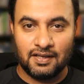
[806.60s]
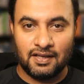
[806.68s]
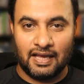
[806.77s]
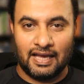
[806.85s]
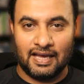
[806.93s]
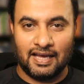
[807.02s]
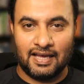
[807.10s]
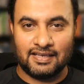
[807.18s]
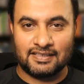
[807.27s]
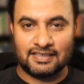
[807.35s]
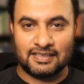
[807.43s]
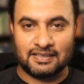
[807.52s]
And
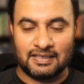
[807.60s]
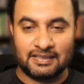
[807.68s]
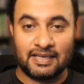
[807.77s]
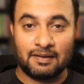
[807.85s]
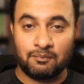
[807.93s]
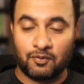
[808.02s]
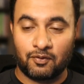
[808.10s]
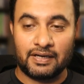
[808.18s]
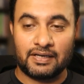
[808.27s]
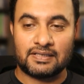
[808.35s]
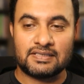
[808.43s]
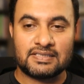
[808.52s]
they can
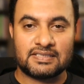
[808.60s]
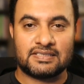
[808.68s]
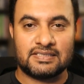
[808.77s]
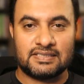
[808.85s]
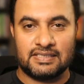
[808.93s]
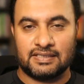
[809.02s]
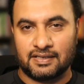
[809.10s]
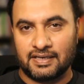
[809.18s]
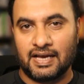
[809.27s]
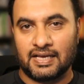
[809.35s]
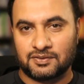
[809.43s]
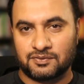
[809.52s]
provide consistency in that
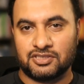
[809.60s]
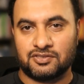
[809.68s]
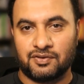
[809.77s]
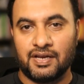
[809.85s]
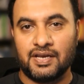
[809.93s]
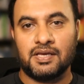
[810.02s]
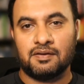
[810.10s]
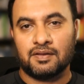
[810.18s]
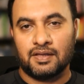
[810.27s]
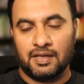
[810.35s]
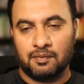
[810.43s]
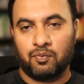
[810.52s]
task, which is really
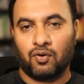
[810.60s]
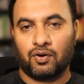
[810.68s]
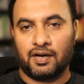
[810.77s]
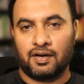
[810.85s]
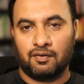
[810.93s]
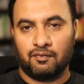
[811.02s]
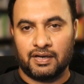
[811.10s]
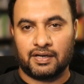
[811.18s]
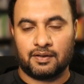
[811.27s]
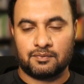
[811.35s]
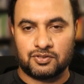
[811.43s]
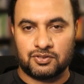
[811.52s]
important when it
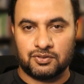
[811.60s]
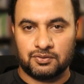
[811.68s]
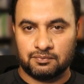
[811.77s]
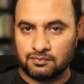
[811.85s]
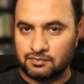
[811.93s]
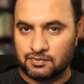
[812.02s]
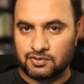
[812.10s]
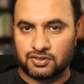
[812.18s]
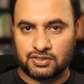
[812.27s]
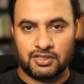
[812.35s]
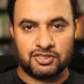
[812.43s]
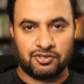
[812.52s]
comes to
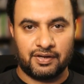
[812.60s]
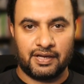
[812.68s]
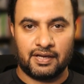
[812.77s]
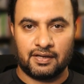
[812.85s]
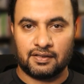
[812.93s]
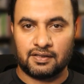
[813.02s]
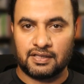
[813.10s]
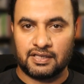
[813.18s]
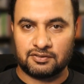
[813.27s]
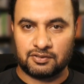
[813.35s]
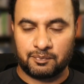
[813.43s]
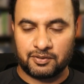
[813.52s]
surgery and other
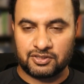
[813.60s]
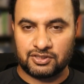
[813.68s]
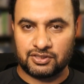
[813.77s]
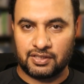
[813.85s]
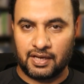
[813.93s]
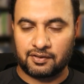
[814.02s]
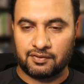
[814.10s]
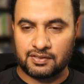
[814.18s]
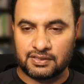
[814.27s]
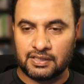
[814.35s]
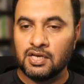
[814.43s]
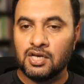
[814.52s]
things, the precision and
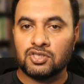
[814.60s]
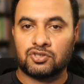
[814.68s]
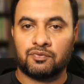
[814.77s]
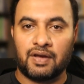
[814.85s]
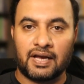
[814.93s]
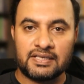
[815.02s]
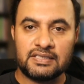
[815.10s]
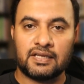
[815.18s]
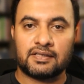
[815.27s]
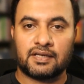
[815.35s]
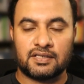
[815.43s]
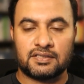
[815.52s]
accuracy. So I see
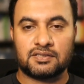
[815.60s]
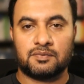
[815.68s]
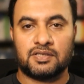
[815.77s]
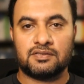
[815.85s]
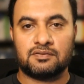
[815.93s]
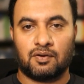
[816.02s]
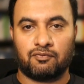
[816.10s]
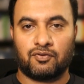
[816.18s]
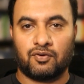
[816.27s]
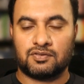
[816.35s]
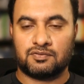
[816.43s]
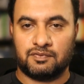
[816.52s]
that customers, of
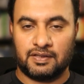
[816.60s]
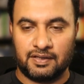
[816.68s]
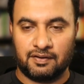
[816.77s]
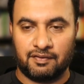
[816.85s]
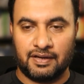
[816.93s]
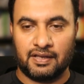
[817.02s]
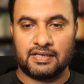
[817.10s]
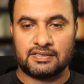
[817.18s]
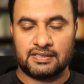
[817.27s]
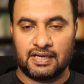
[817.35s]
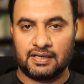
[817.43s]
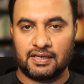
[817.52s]
course, when they realize
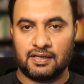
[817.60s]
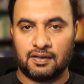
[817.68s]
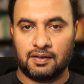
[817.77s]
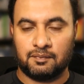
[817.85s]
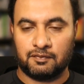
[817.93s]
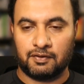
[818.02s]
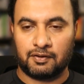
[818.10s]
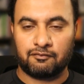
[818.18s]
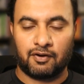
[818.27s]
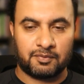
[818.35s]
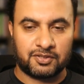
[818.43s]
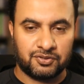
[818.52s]
that, and like
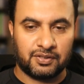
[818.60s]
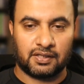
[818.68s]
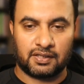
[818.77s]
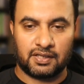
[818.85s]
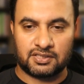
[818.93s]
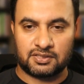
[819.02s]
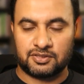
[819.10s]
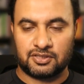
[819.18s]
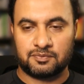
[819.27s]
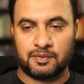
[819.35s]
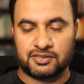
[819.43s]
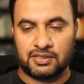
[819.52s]
pharmaceutical customers
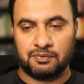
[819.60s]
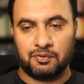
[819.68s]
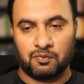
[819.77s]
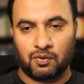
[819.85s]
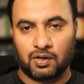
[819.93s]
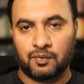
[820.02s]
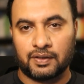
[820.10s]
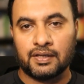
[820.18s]
especially we work with,